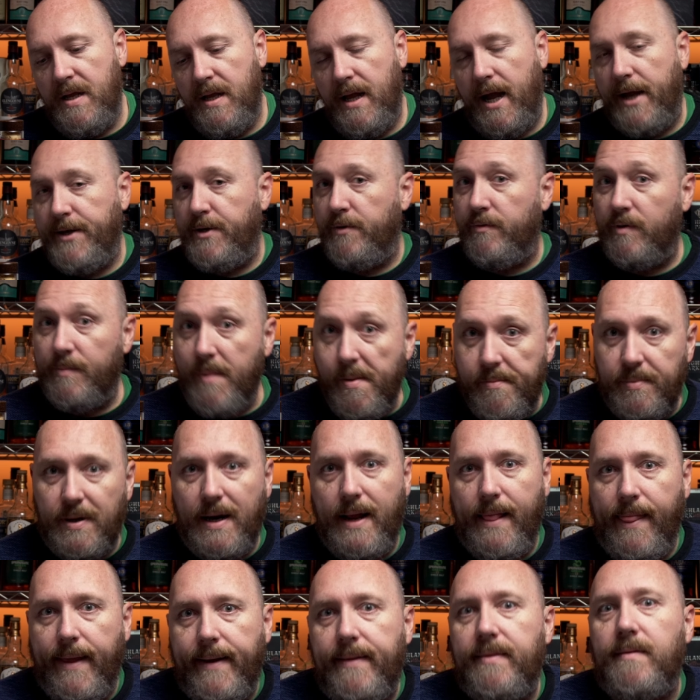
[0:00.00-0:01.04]
I do remember I
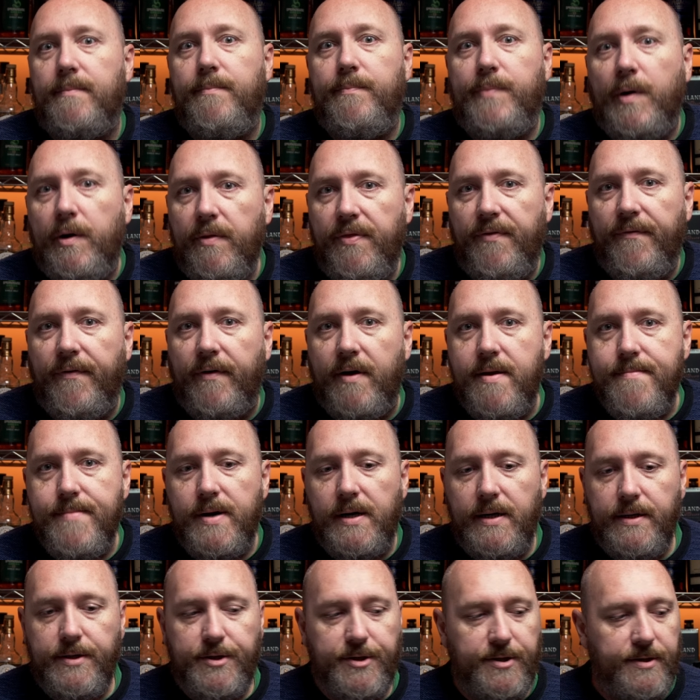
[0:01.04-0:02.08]
liked them both very
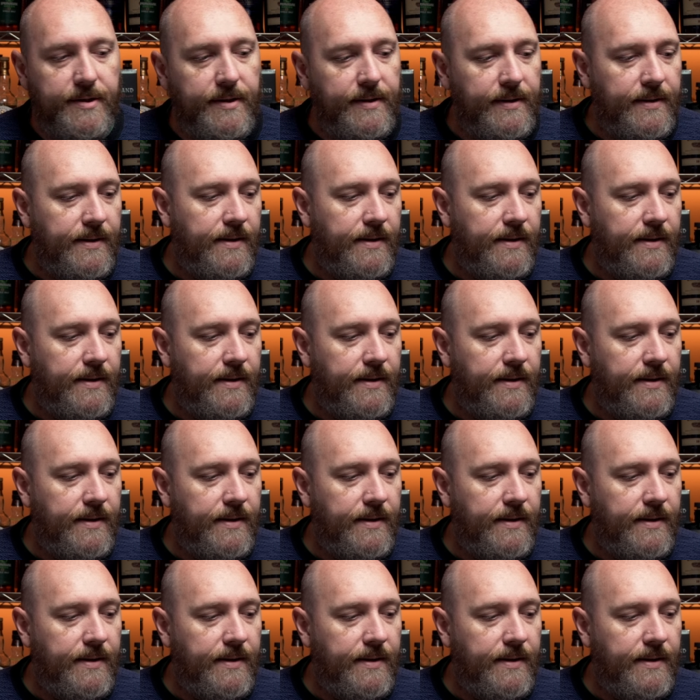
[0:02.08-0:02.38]
much.